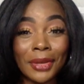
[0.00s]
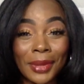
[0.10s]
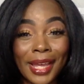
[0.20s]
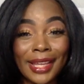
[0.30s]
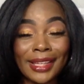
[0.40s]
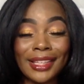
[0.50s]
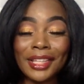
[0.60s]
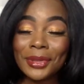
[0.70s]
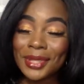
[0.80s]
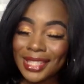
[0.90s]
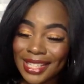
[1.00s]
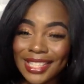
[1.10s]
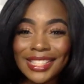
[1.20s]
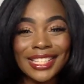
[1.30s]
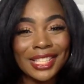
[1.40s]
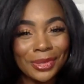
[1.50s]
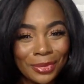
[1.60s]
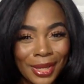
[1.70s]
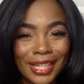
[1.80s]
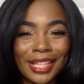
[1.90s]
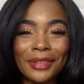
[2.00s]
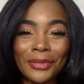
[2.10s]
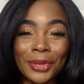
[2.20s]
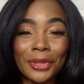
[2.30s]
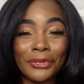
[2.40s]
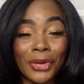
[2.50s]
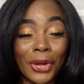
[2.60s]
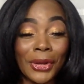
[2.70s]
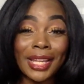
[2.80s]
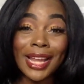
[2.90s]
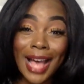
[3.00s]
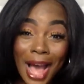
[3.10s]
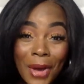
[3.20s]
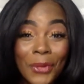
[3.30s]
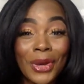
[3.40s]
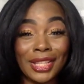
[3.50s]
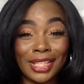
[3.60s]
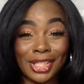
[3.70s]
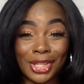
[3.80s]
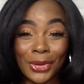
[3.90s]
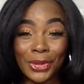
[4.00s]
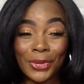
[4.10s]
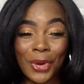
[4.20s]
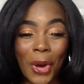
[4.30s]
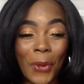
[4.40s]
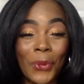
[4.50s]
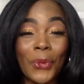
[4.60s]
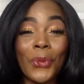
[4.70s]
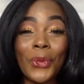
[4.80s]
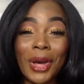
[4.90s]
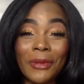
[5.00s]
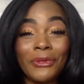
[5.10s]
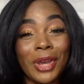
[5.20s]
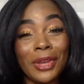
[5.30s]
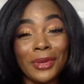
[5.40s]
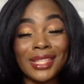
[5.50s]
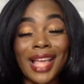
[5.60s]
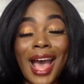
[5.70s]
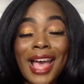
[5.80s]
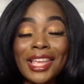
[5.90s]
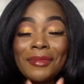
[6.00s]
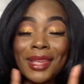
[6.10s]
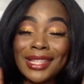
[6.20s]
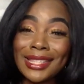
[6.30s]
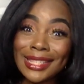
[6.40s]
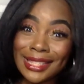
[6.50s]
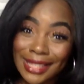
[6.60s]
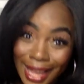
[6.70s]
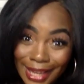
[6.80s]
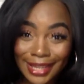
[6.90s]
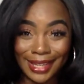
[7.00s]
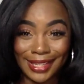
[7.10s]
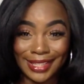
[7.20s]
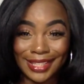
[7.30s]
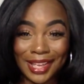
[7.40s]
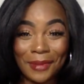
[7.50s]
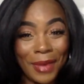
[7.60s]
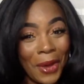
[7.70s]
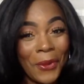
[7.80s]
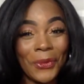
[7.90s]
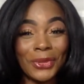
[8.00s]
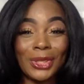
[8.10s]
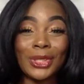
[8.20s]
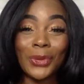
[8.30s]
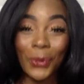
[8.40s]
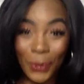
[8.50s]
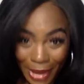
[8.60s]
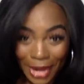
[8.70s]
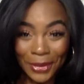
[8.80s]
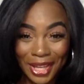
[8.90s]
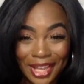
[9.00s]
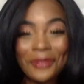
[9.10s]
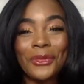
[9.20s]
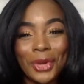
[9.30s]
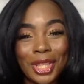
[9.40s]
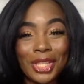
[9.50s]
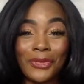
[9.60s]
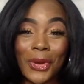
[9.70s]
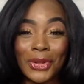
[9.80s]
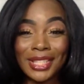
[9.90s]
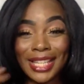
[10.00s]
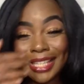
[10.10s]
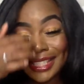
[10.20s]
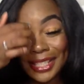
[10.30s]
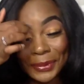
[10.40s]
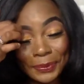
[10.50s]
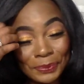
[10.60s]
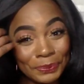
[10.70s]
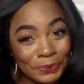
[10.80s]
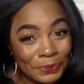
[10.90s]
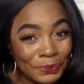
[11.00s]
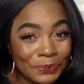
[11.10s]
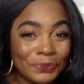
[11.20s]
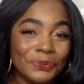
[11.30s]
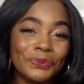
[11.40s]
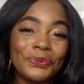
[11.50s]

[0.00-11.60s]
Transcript: Okay, your sis is ready for the fall, and I want to show you all what fragrance I am excited about wearing for this fall season. Mm.